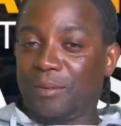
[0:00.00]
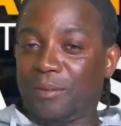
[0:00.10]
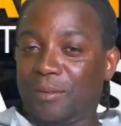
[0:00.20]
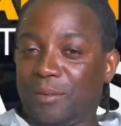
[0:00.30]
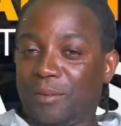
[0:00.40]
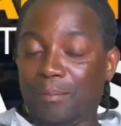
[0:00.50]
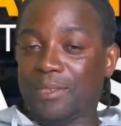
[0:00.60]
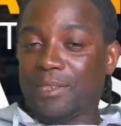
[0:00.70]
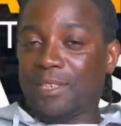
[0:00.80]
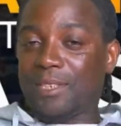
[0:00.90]
and
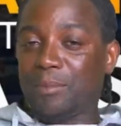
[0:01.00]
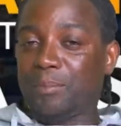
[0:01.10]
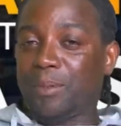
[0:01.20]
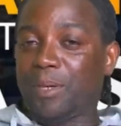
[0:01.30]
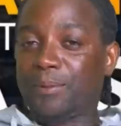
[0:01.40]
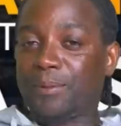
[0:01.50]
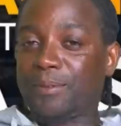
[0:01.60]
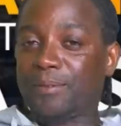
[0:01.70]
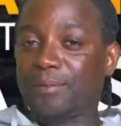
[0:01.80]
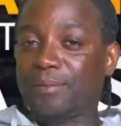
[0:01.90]
compensate me proper
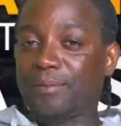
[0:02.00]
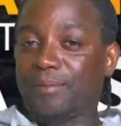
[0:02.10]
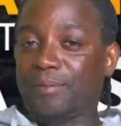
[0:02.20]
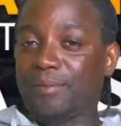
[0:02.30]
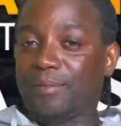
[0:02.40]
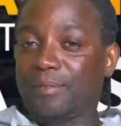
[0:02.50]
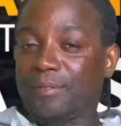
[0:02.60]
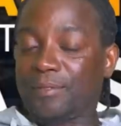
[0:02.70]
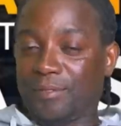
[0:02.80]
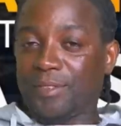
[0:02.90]

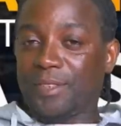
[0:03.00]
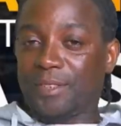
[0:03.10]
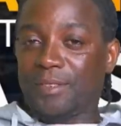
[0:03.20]
for it.